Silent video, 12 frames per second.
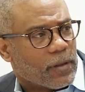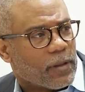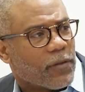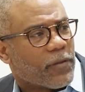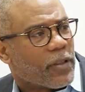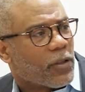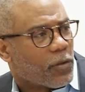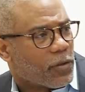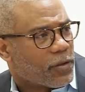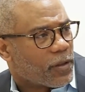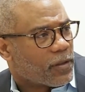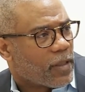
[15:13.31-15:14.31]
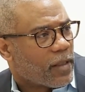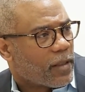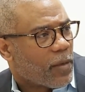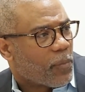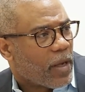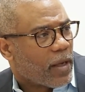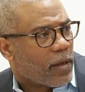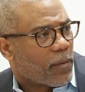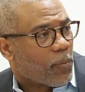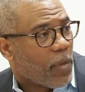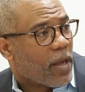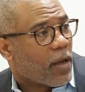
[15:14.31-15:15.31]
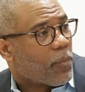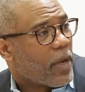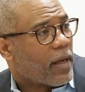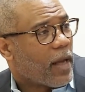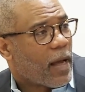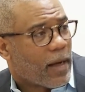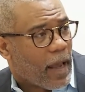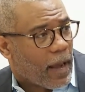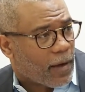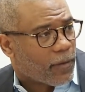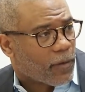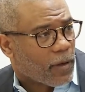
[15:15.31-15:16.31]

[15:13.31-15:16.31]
different illnesses that they may or may not have,